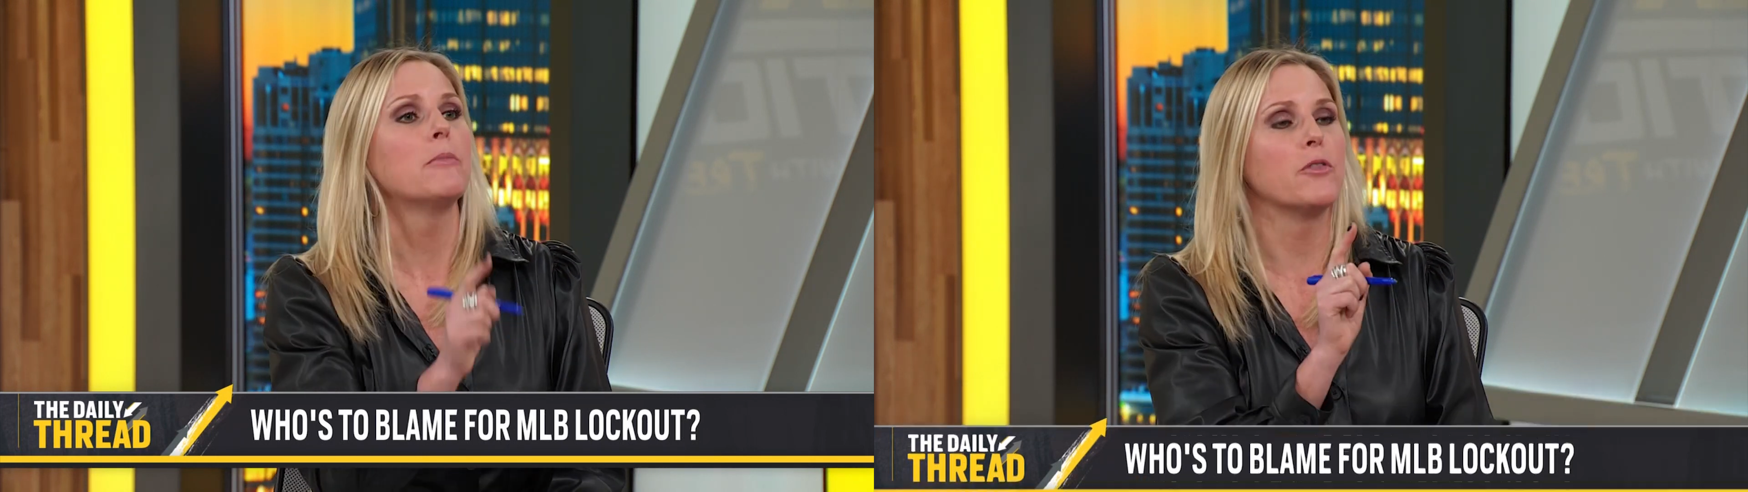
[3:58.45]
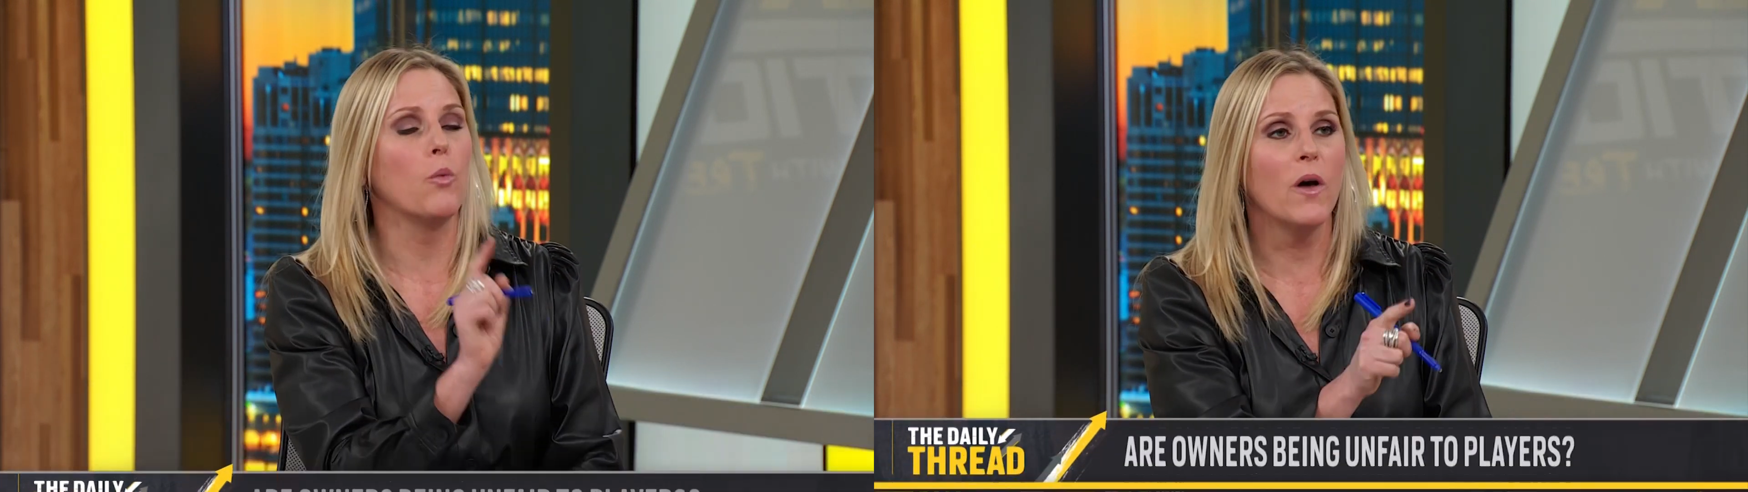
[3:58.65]

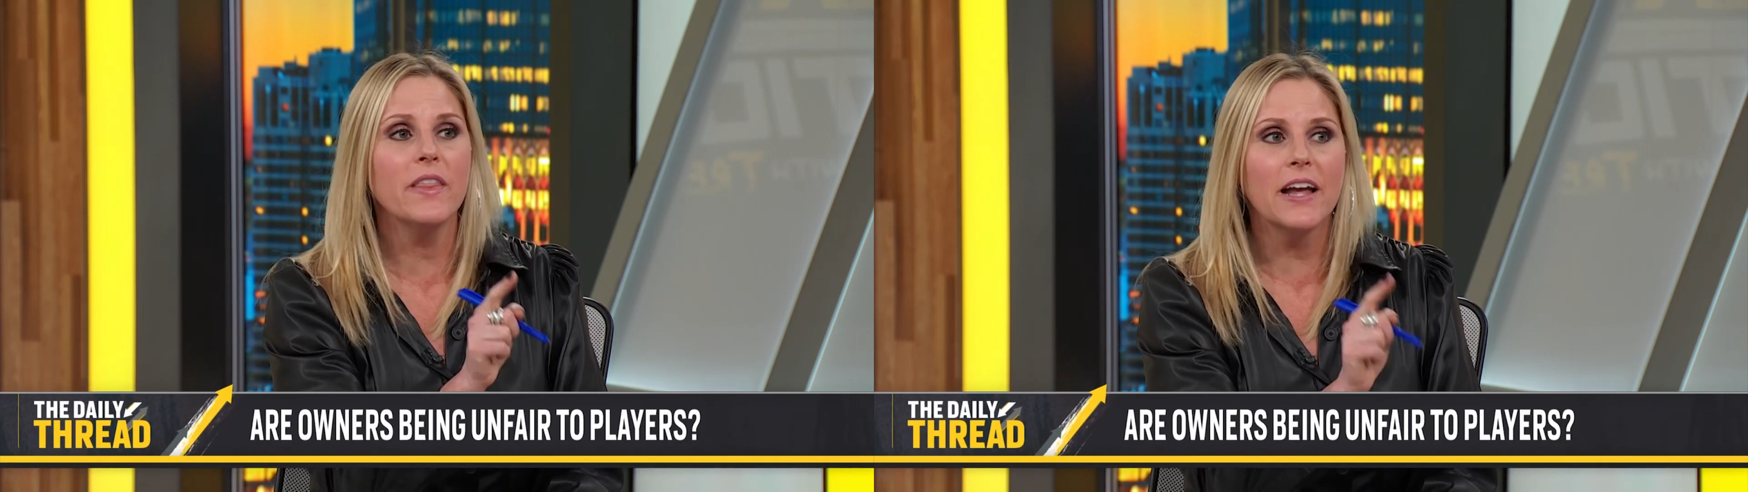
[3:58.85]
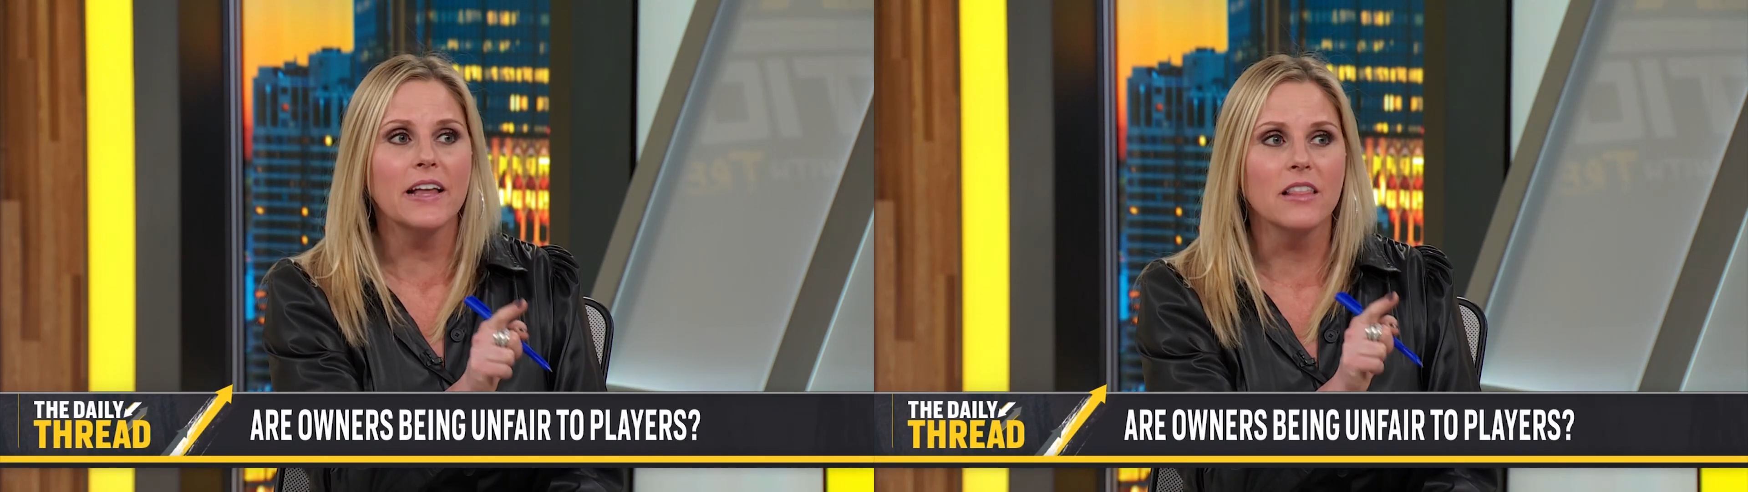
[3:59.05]
But the
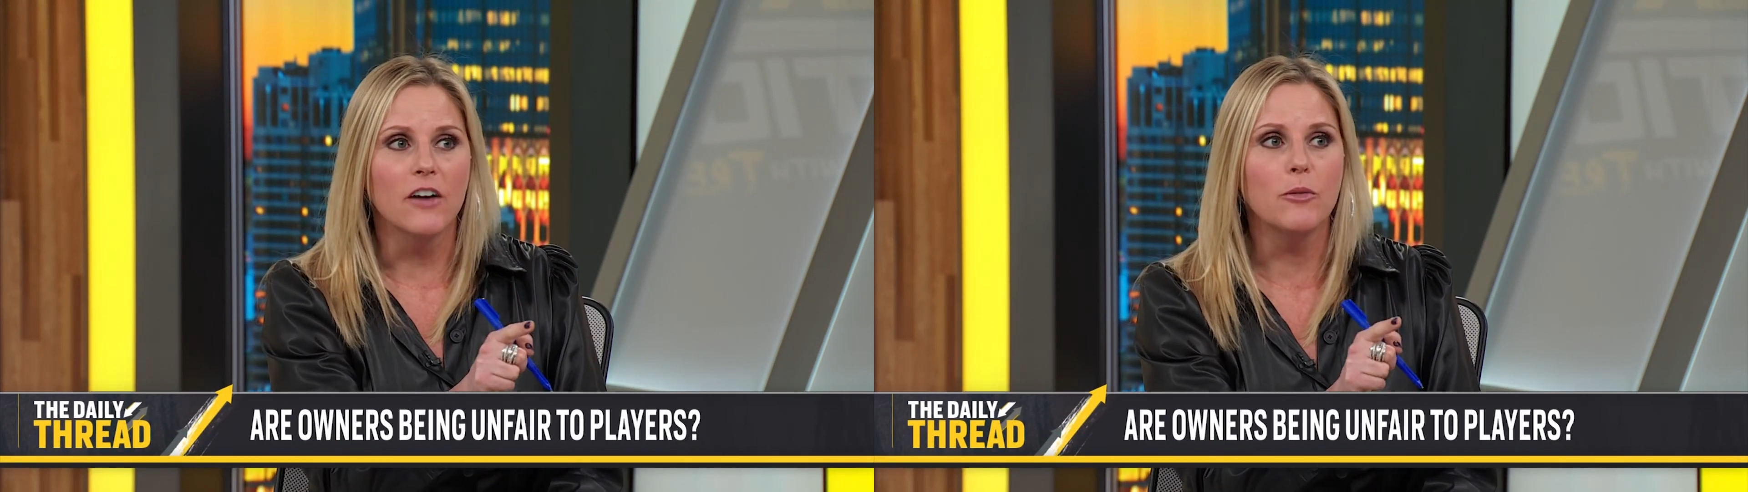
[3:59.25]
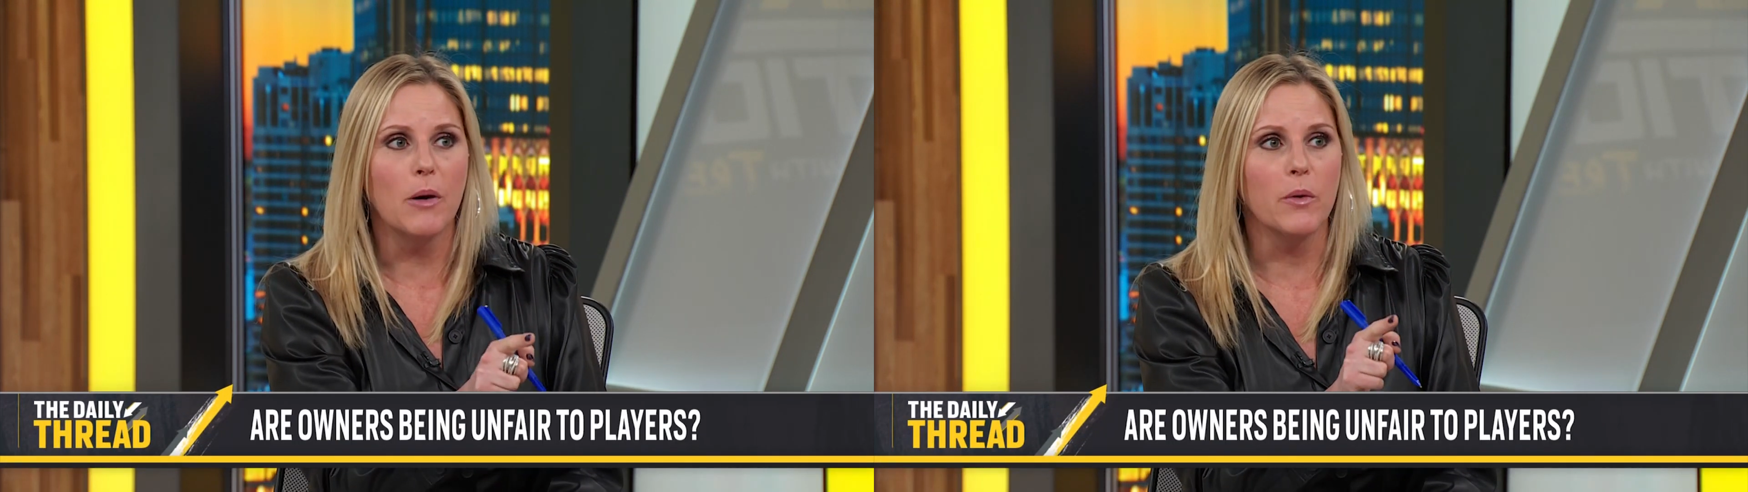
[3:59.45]
one thing I
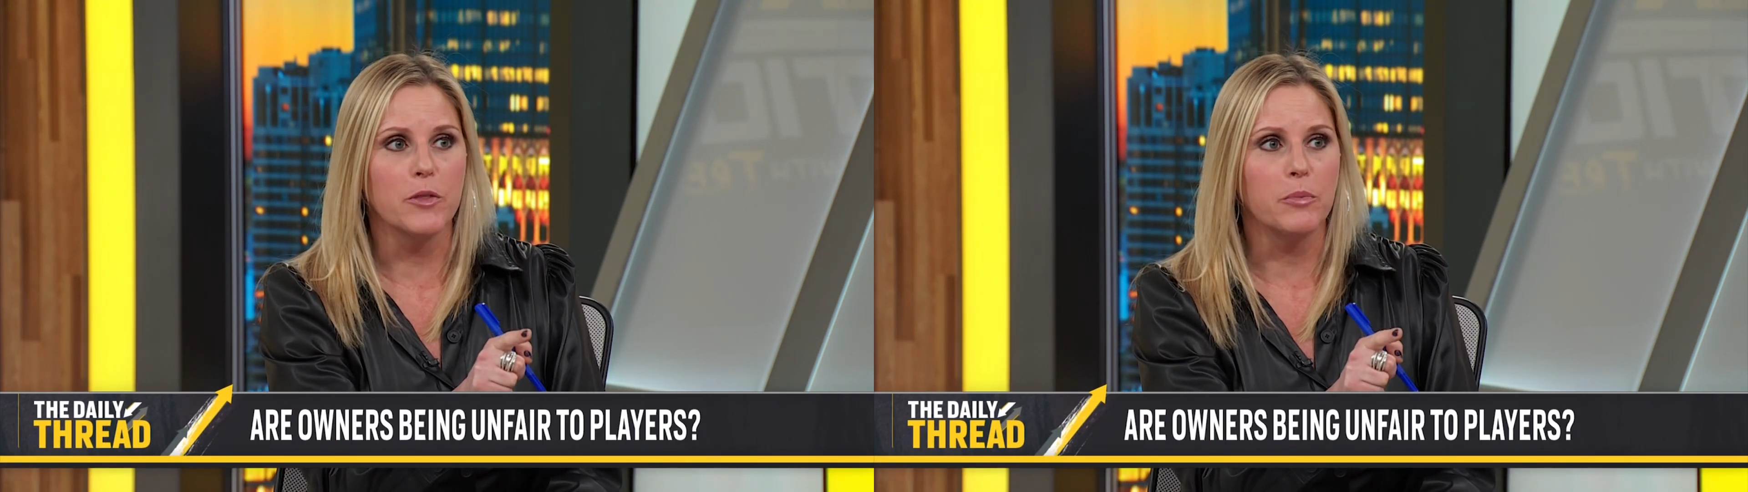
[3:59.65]
love about what the